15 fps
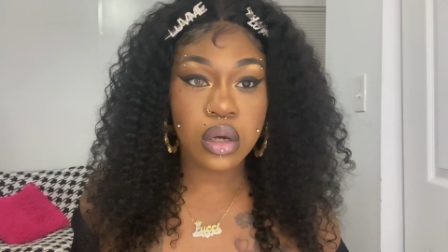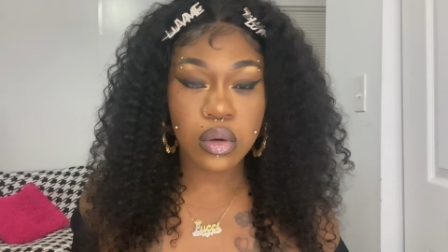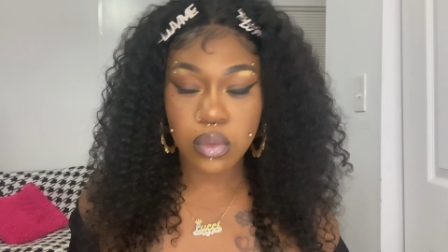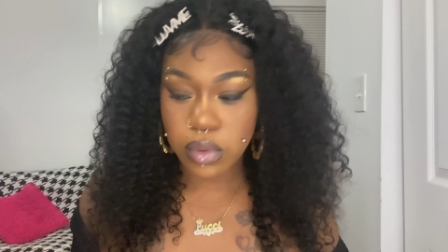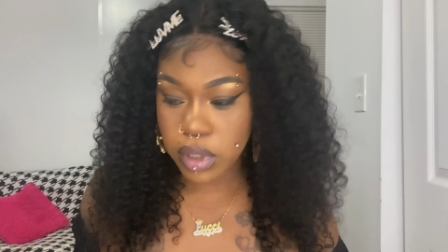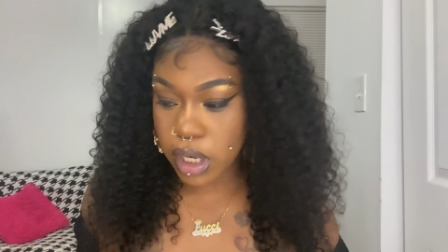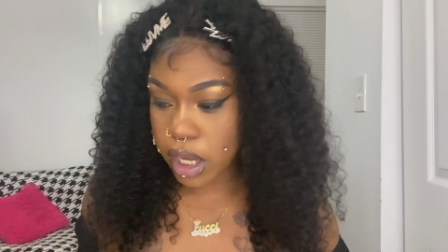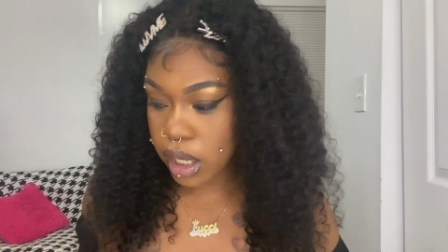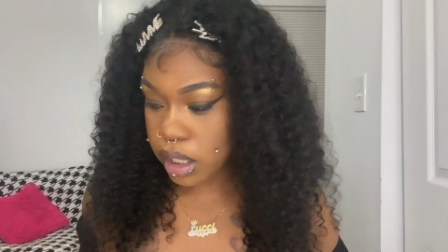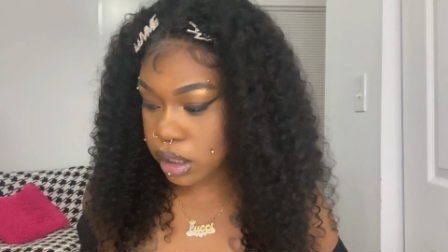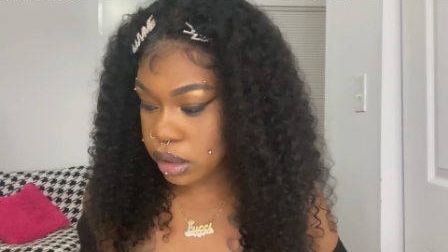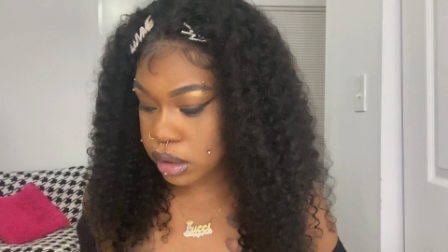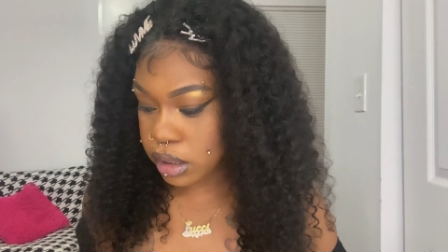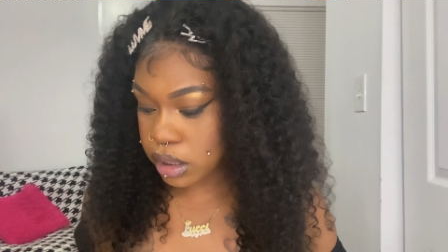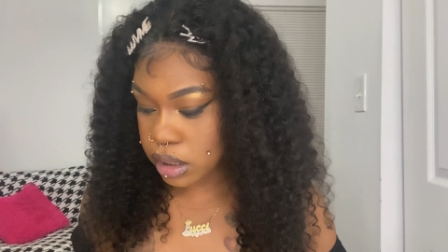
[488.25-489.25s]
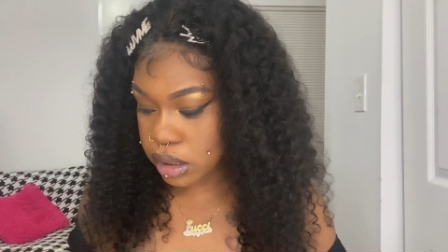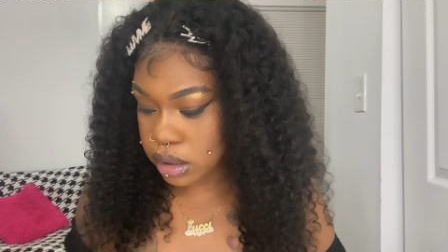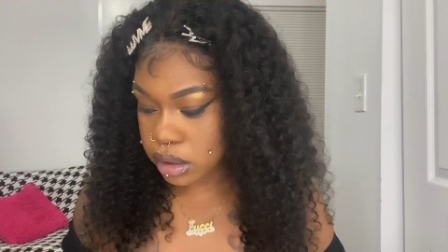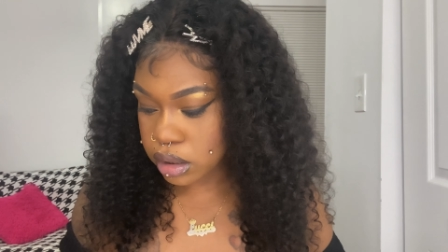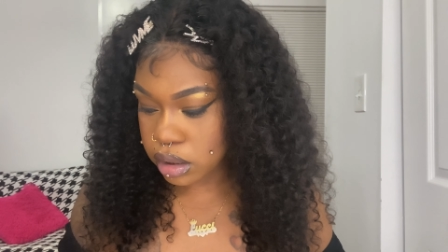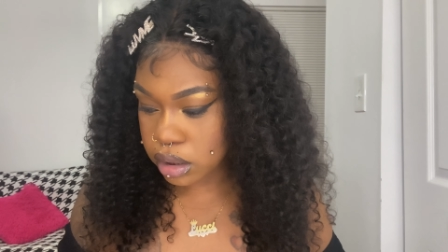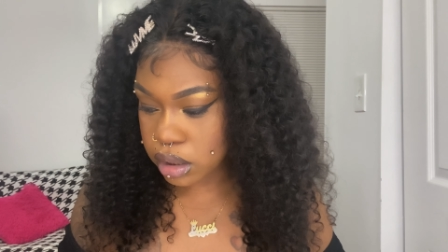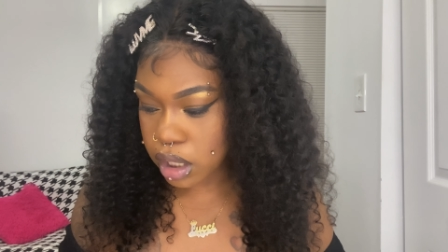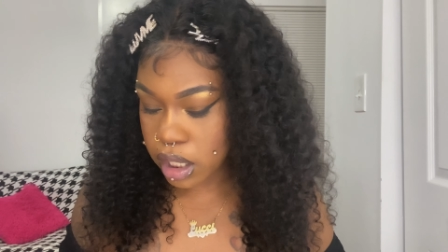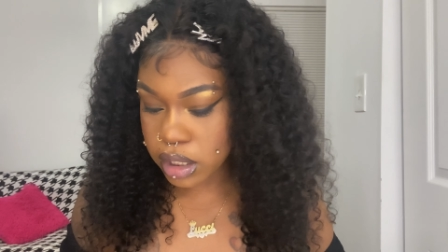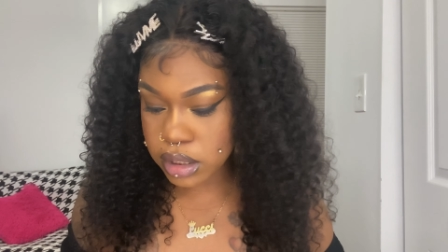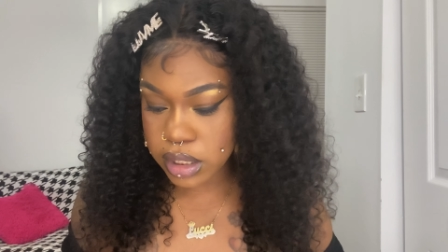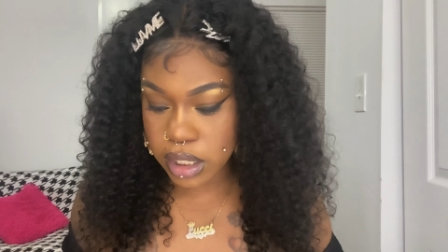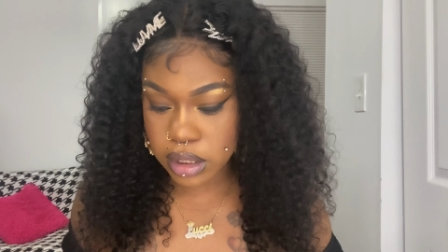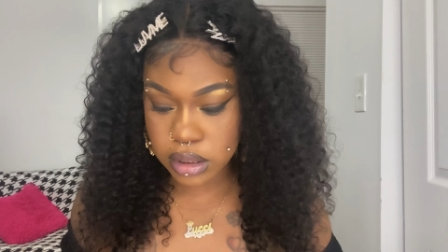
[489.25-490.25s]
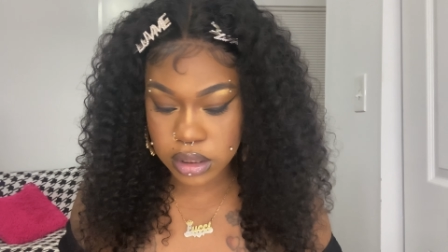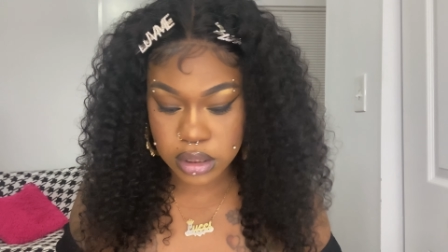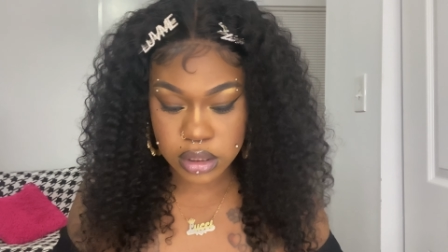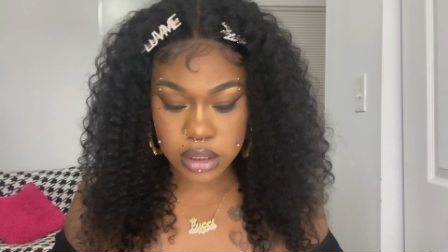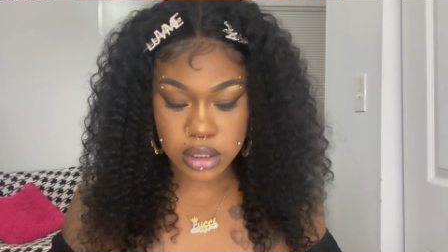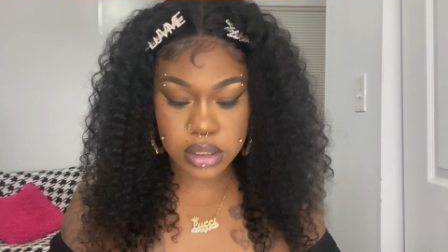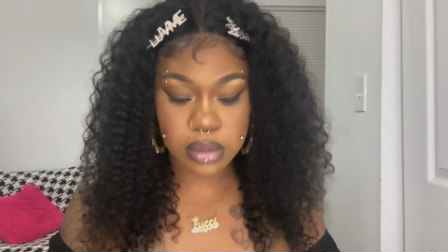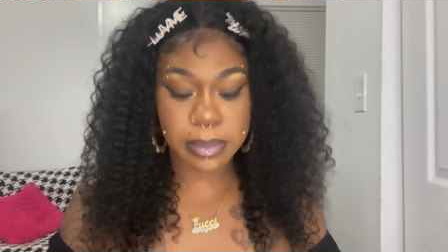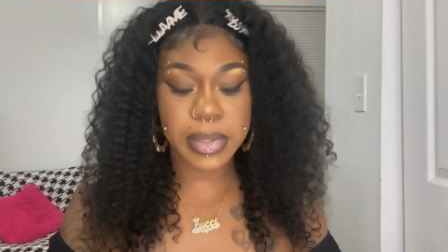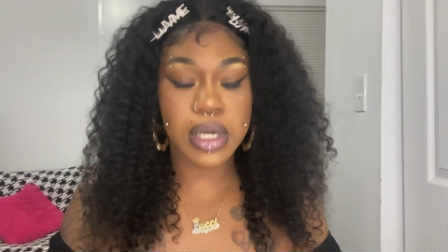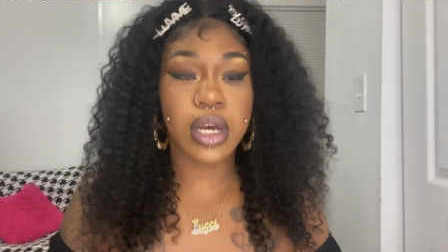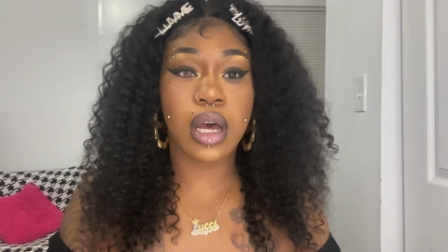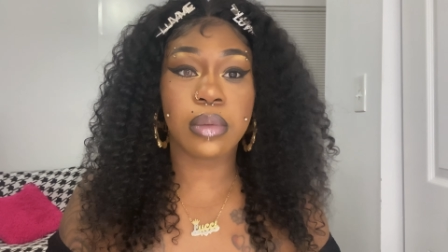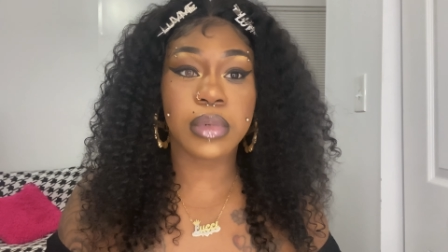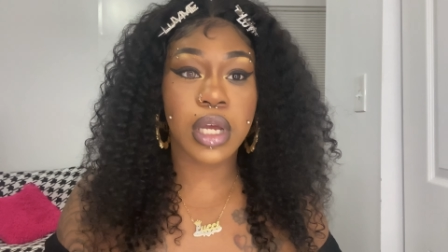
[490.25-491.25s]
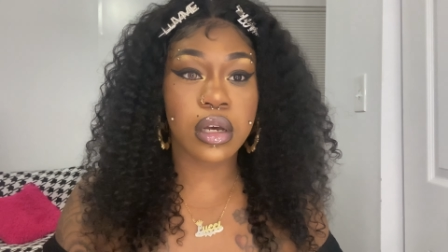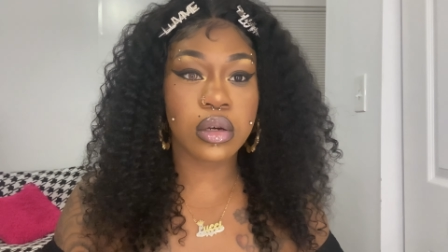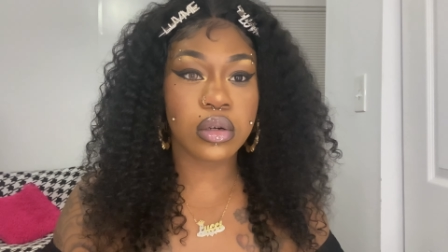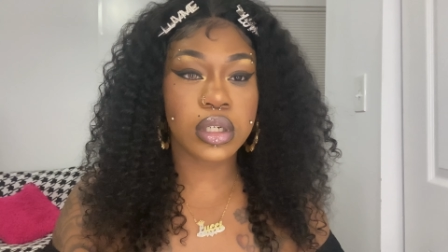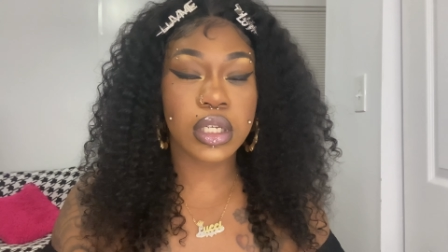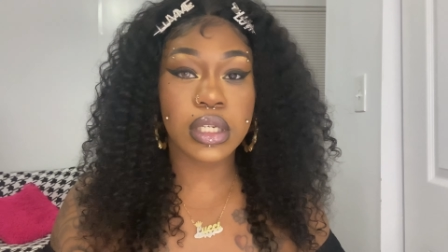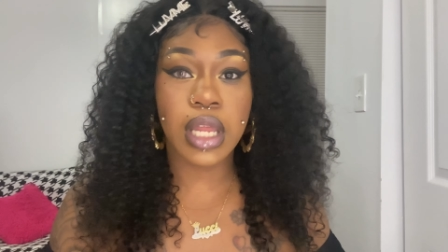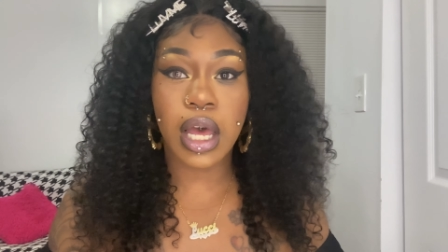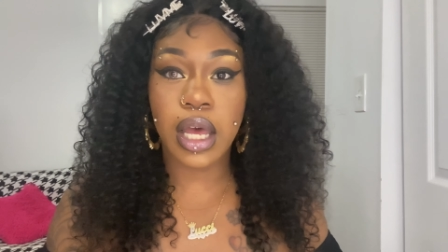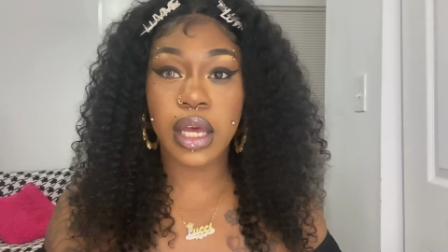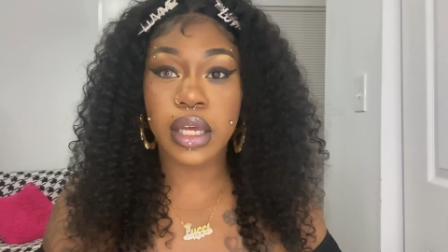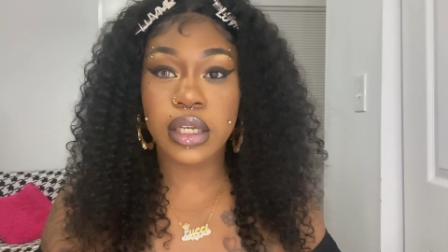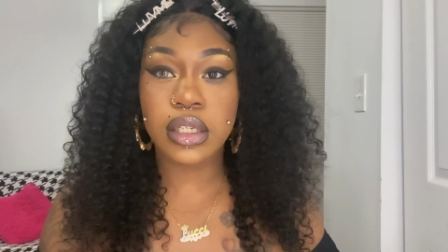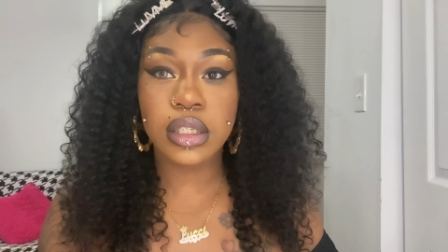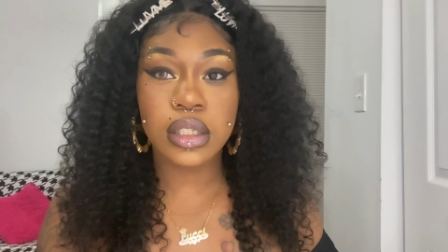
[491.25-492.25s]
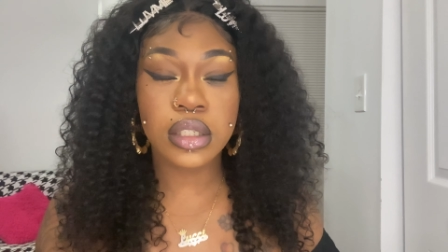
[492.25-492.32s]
when I get contact lenses, but I'm not gonna lie.